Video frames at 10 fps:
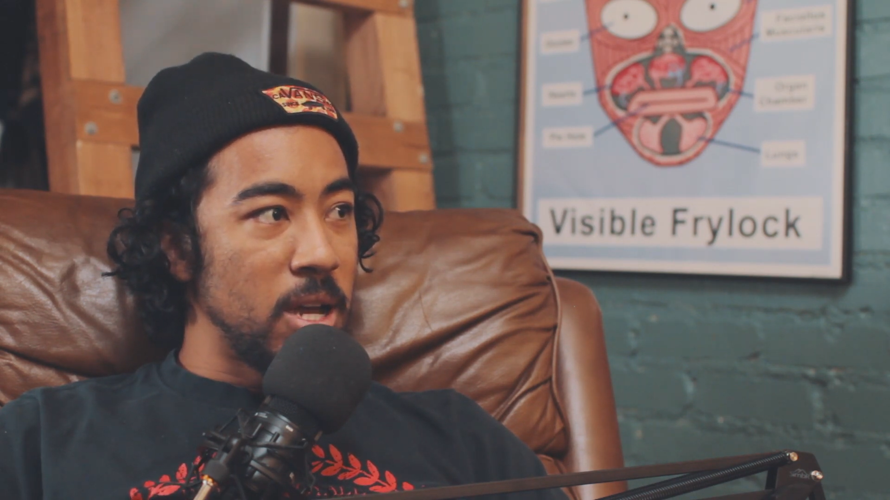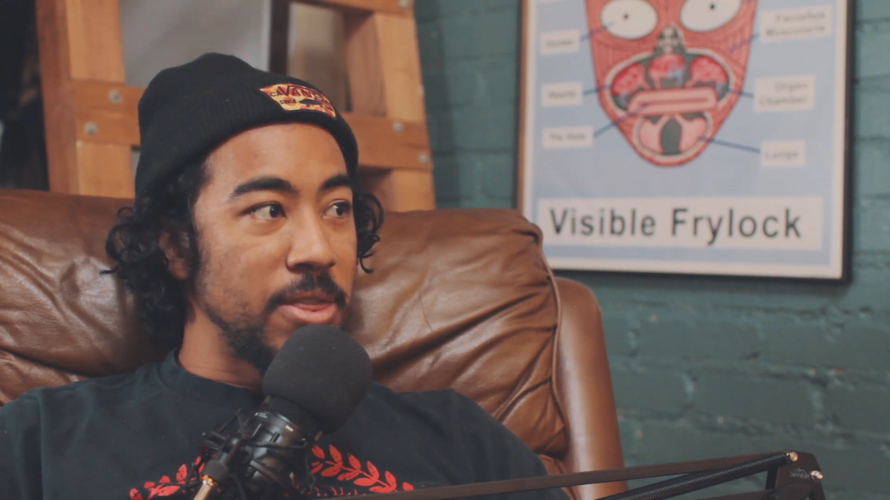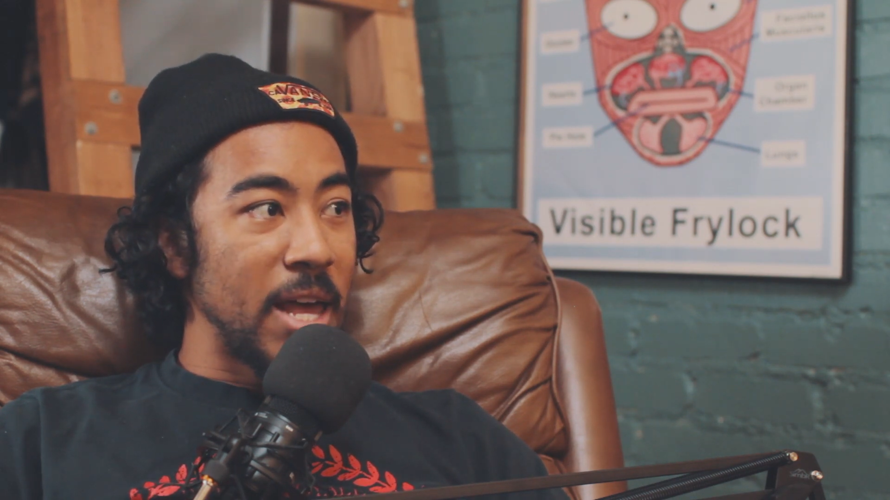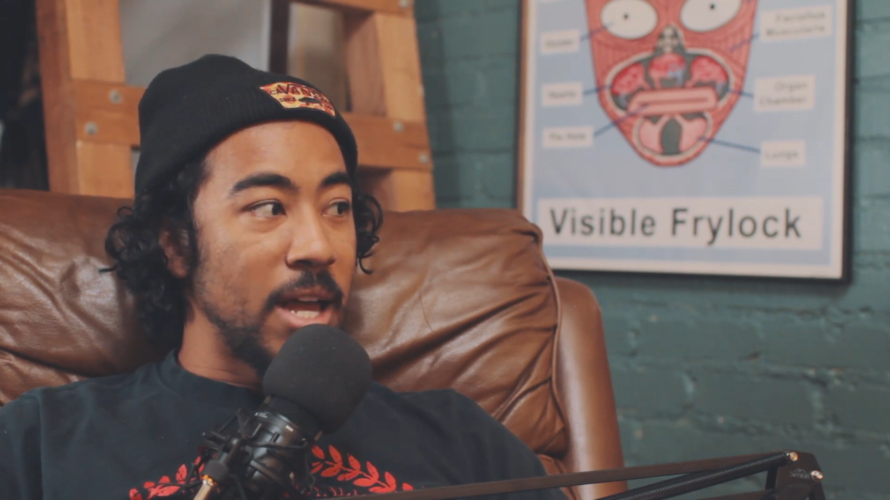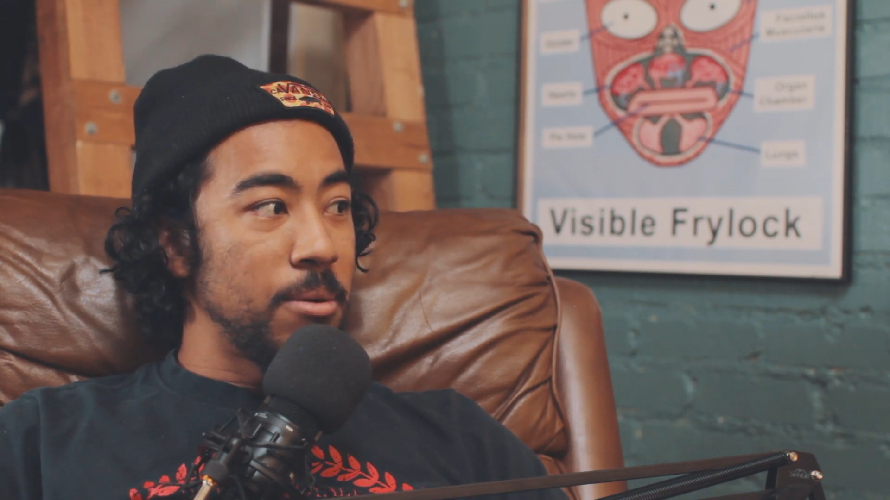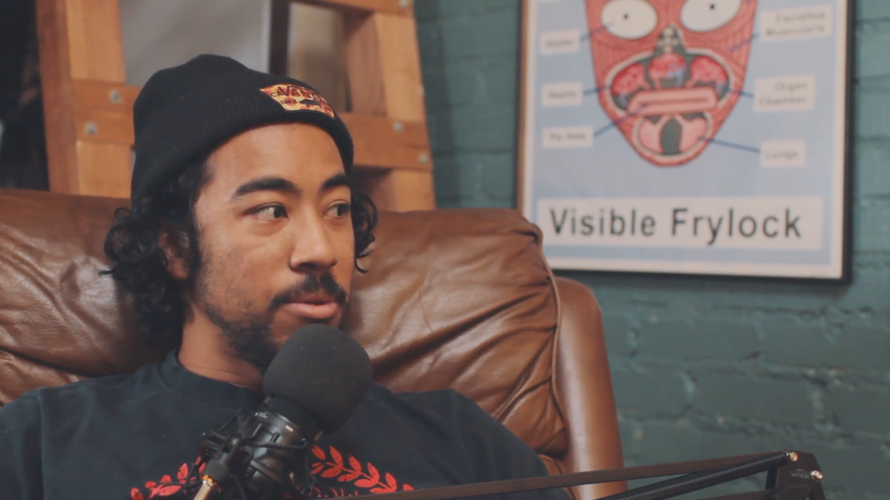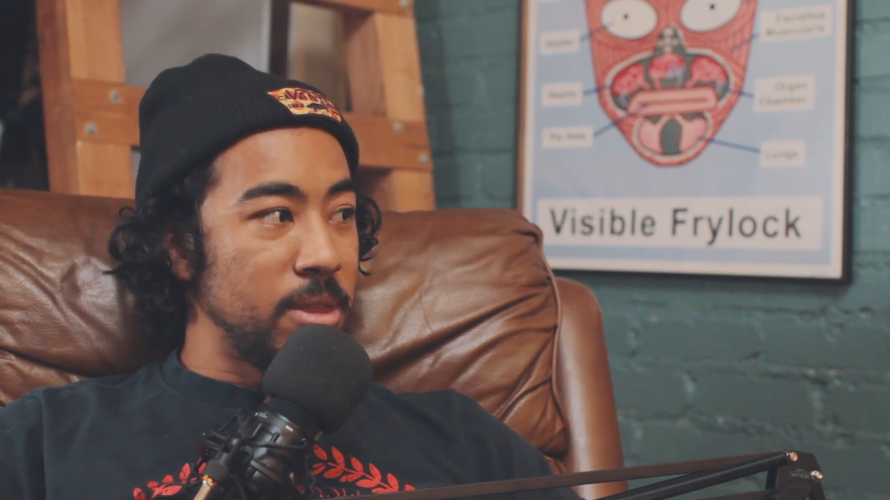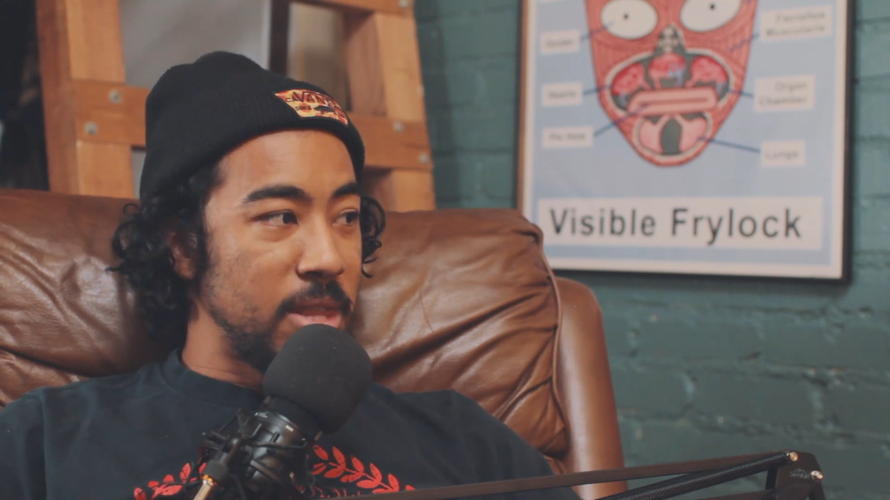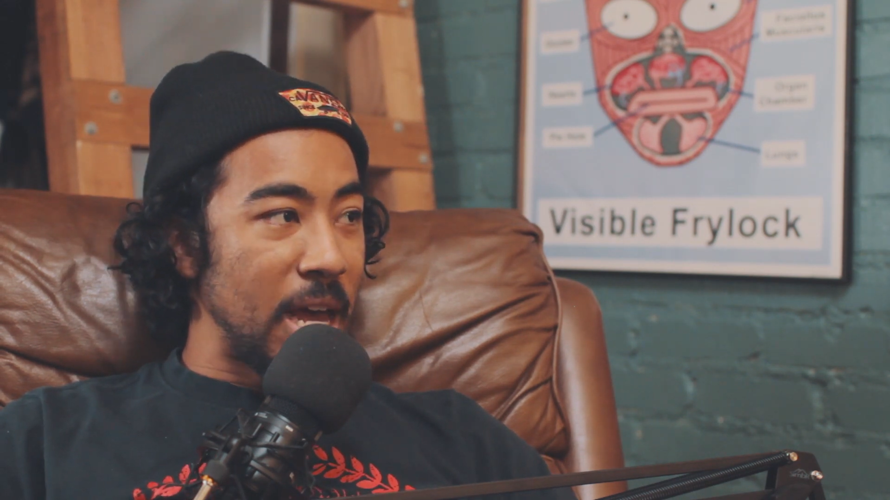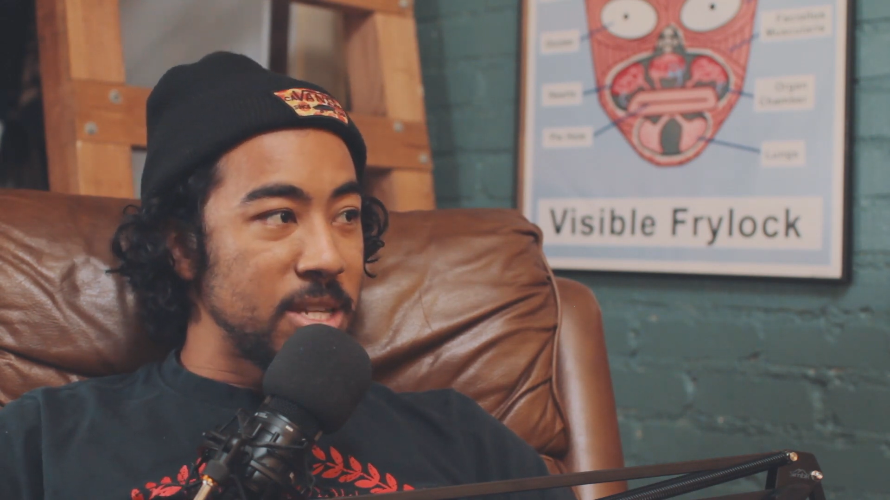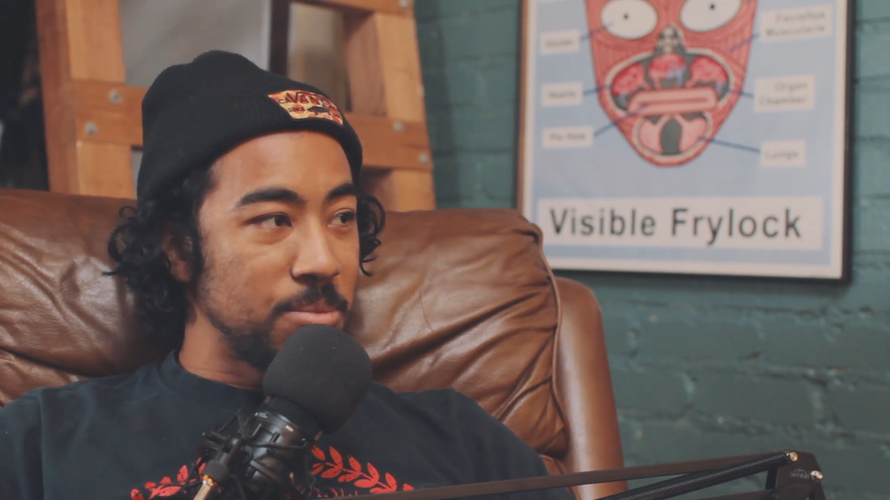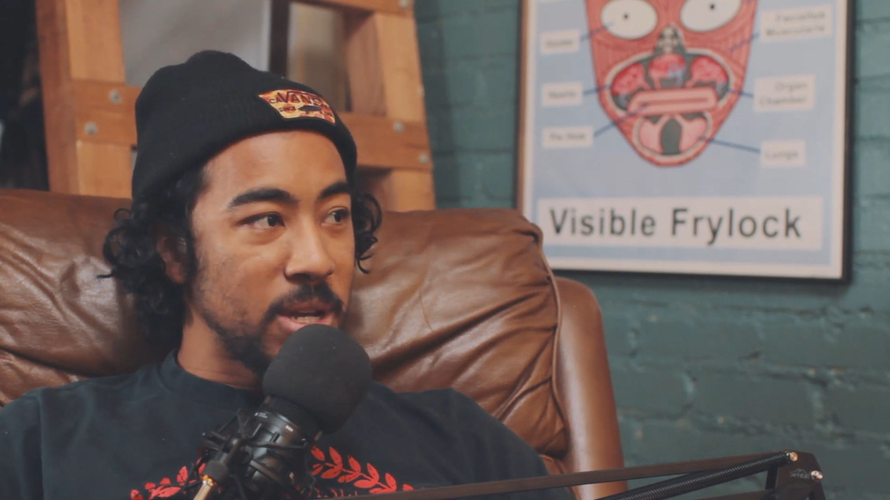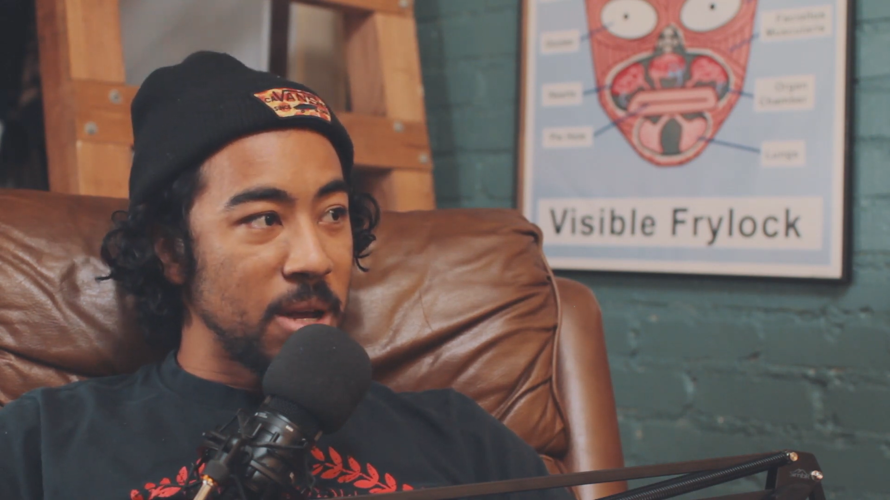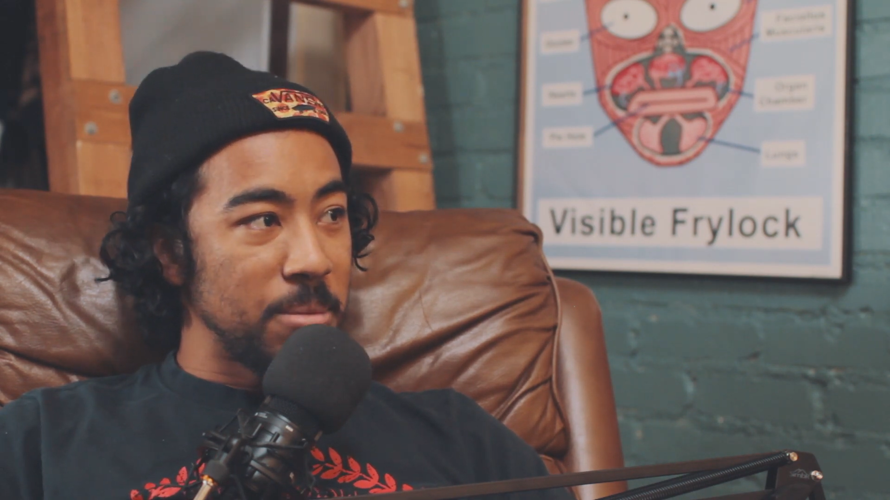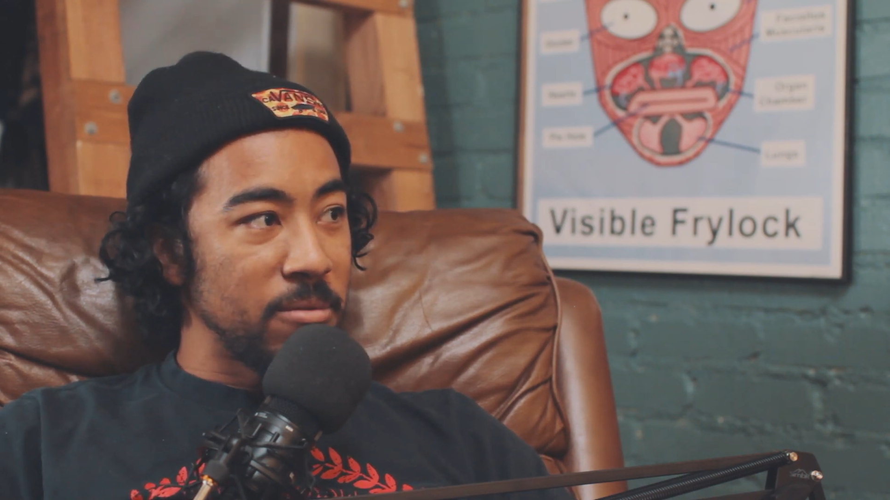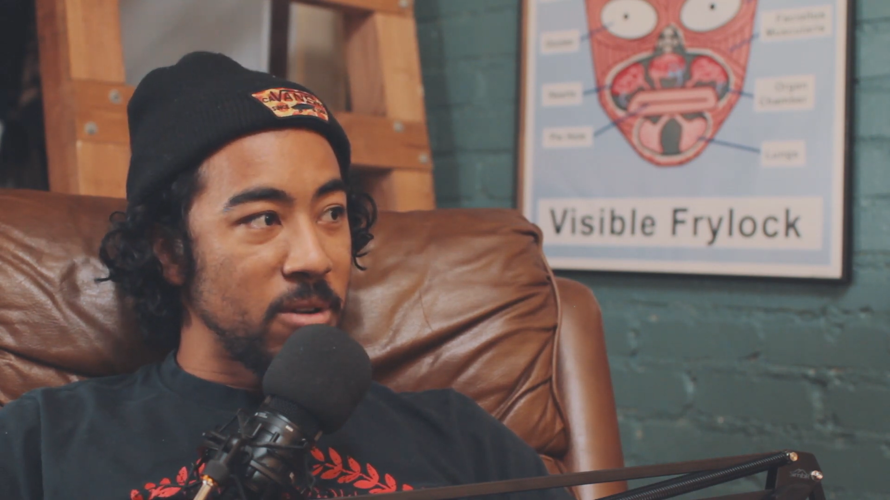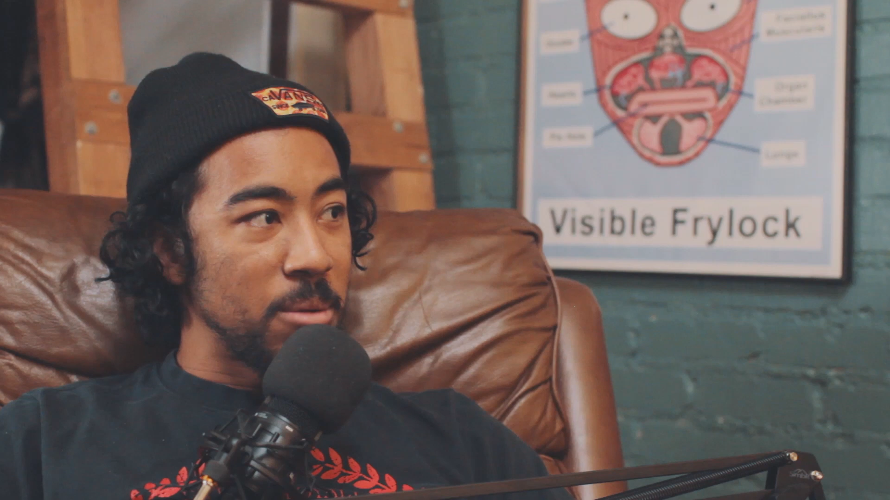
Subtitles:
And that's becoming